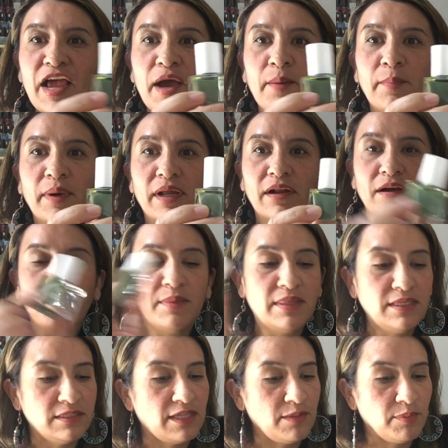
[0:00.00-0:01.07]
but
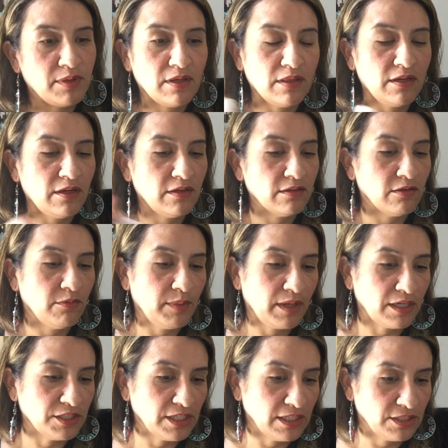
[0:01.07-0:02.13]
this type of color, oh my
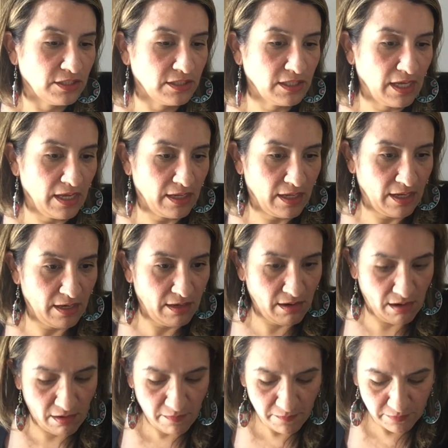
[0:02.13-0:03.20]
gosh, I just can't get
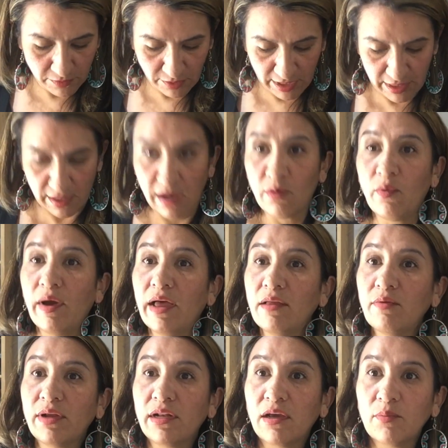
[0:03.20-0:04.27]
enough. So I thought, well,
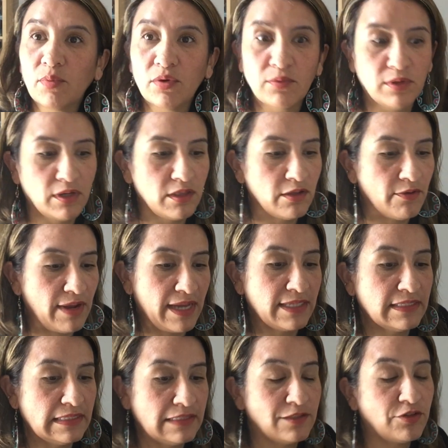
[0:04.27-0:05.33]
why not put one on the rack
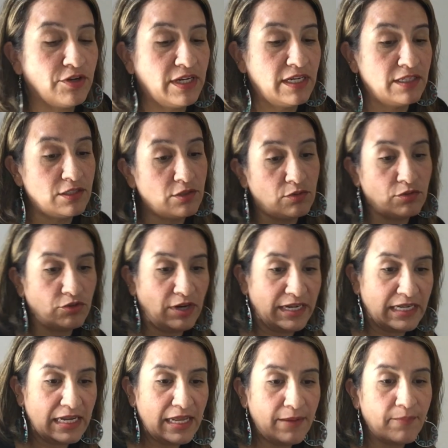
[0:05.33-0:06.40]
since green is so
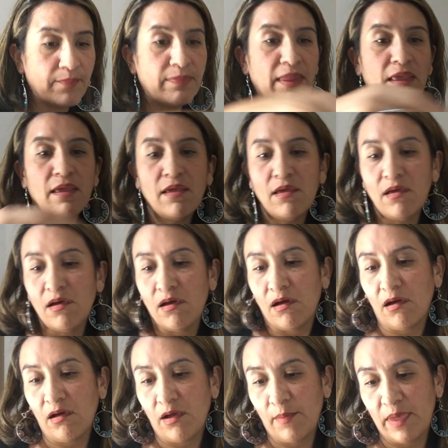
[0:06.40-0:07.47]
trendy.
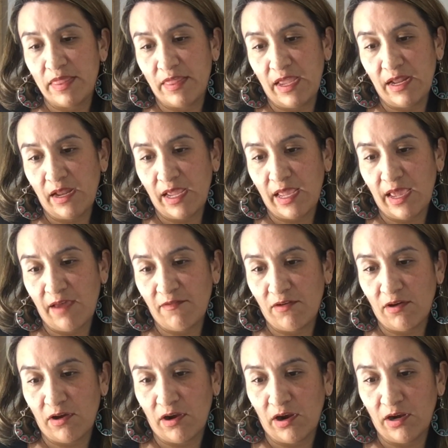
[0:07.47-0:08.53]
Then I have a
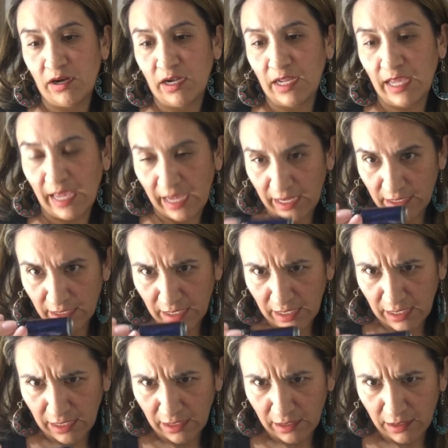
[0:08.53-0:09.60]
hard
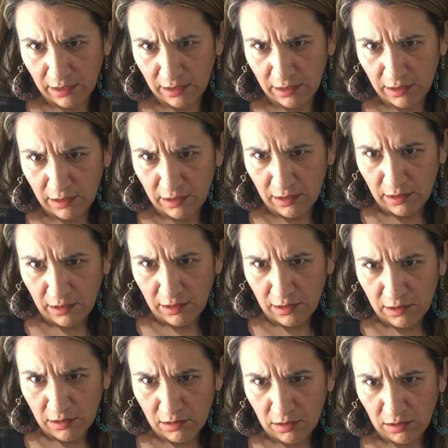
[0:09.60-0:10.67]
candy
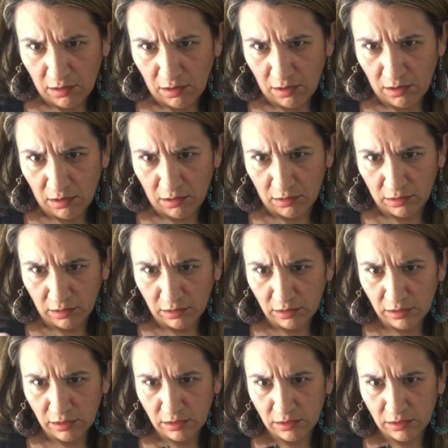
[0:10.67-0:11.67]
called